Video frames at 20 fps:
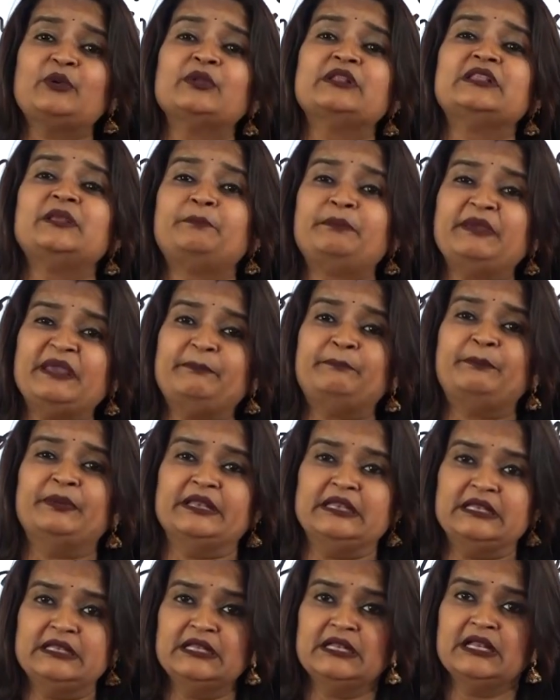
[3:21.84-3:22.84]
with the
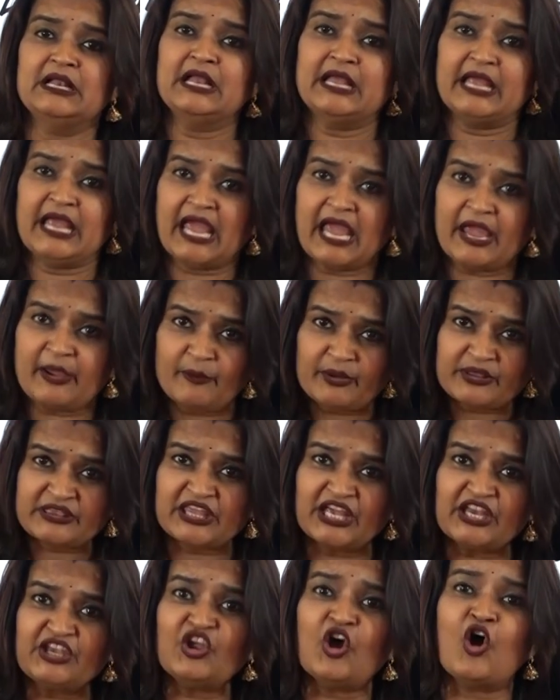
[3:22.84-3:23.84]
people
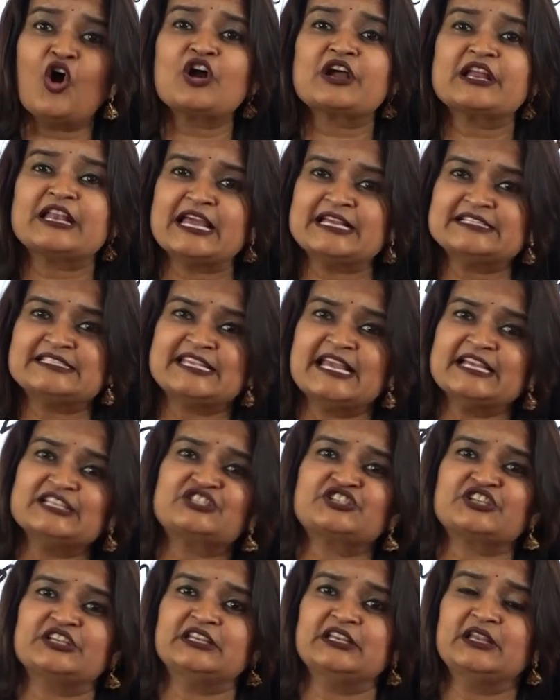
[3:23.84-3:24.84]
within your
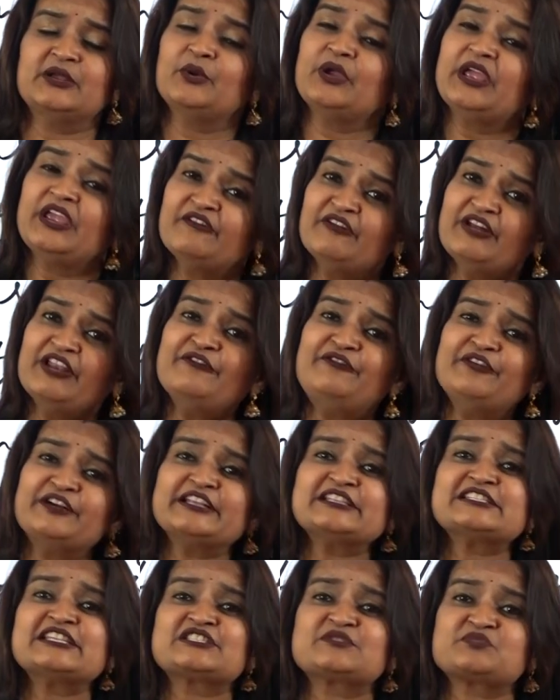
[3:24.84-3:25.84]
organization, even if it
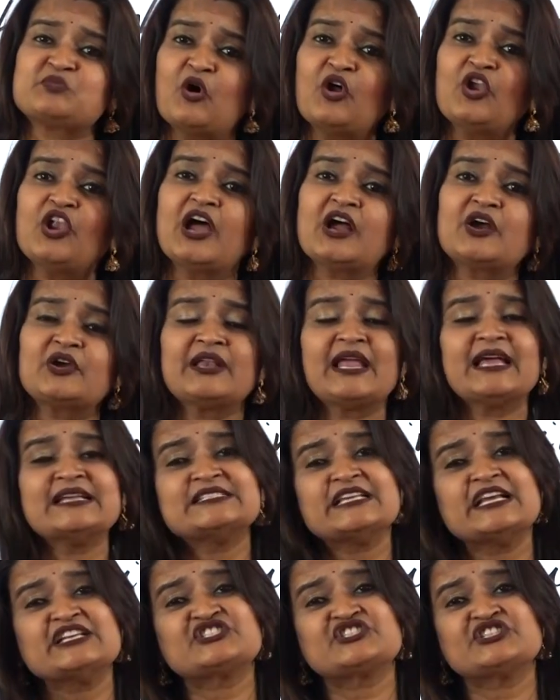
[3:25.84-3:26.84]
is a small
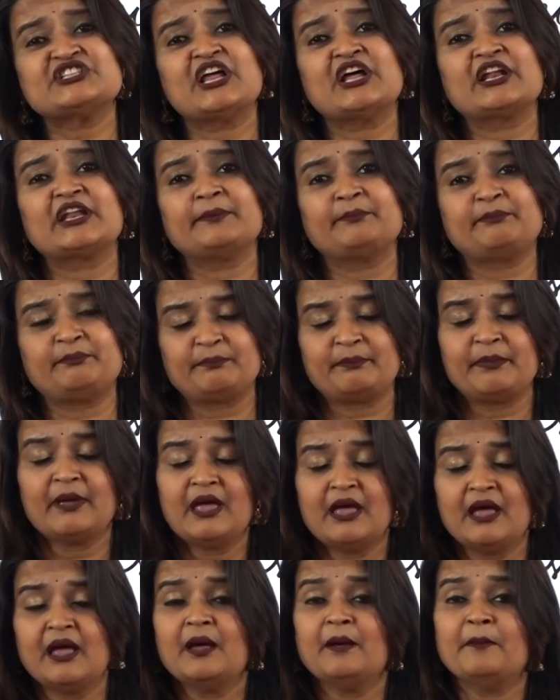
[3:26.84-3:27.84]
organization or a
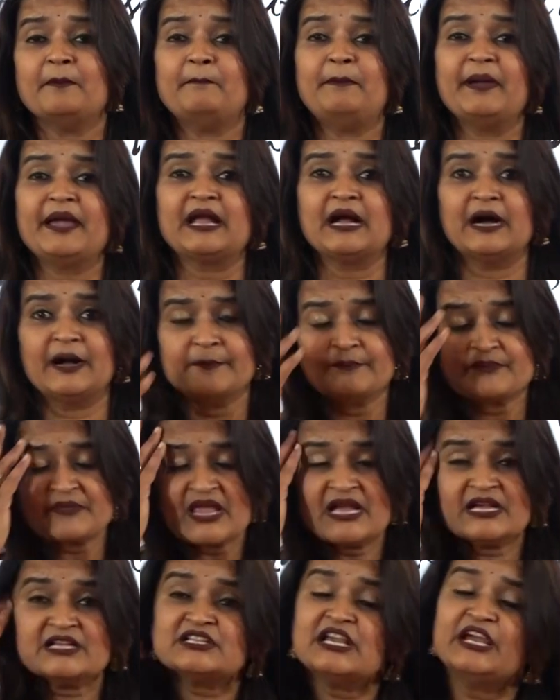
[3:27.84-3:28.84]
bigger,
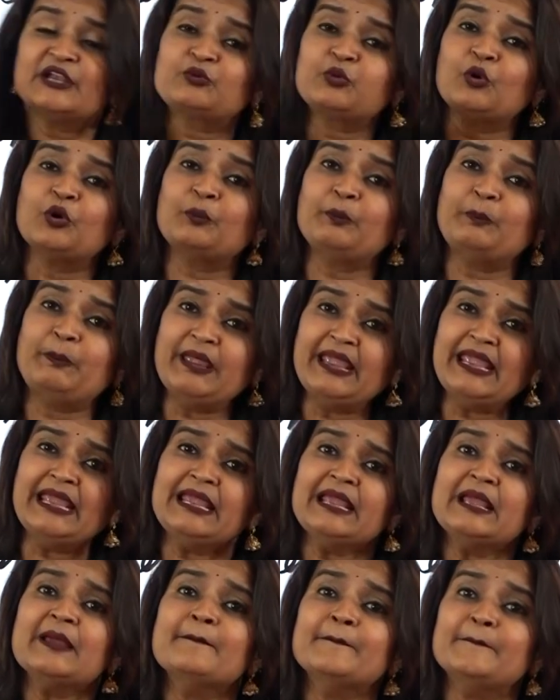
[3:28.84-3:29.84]
it would
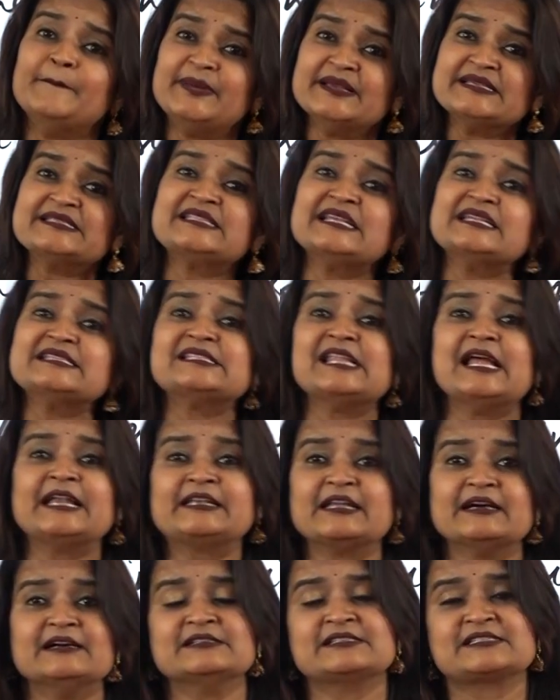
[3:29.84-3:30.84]
be business
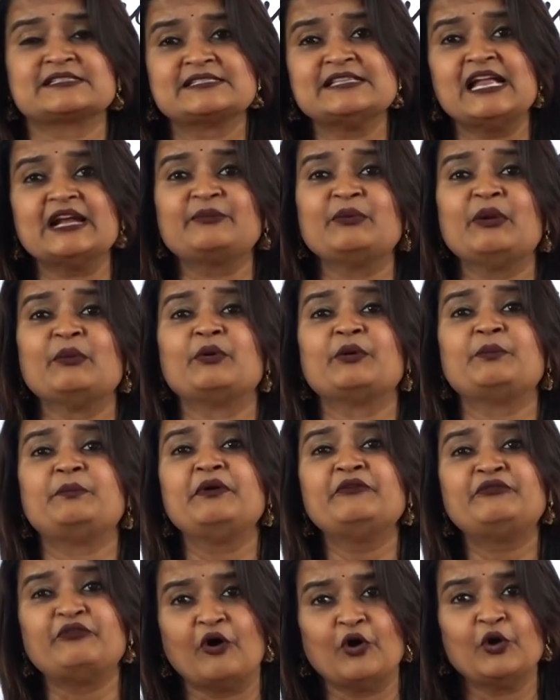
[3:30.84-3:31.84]
letters that we would
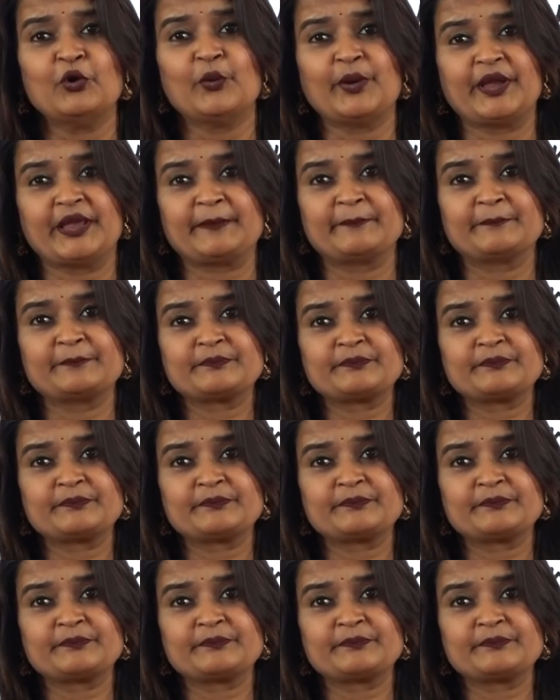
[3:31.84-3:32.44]
be following.